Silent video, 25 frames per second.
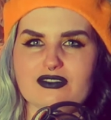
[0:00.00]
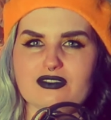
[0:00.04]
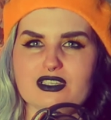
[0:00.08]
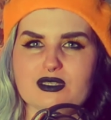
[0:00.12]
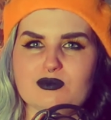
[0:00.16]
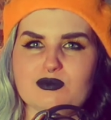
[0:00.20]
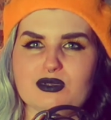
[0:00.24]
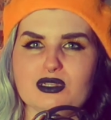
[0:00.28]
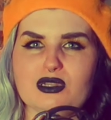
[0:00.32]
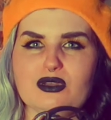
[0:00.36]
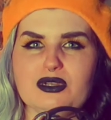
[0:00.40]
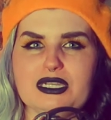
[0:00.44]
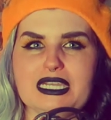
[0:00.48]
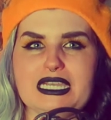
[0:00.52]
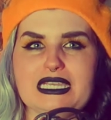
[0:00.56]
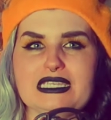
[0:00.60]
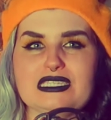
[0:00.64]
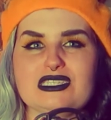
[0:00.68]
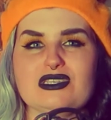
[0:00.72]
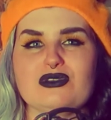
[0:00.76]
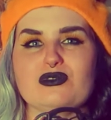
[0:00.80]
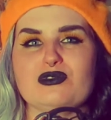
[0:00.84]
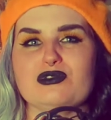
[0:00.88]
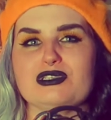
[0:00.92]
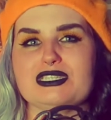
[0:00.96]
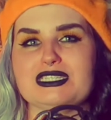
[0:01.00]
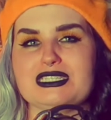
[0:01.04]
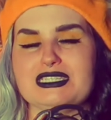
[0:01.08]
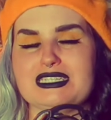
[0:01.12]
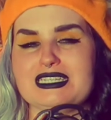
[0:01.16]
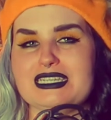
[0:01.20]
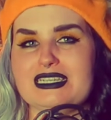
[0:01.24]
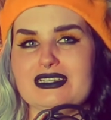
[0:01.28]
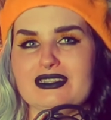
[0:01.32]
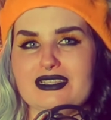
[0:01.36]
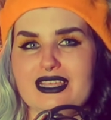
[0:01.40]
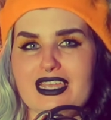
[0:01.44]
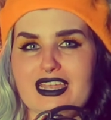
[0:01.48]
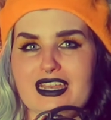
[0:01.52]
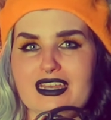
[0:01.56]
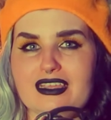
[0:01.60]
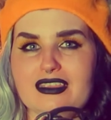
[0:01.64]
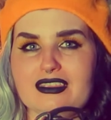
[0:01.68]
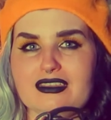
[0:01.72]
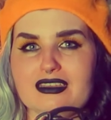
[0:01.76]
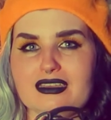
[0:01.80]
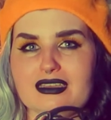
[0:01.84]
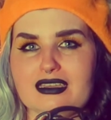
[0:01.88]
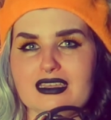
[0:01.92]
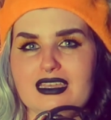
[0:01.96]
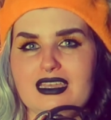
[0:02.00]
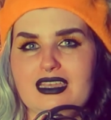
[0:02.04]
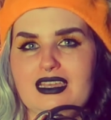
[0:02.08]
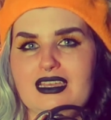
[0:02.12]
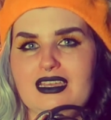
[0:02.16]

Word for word: of his belongings or steal anything,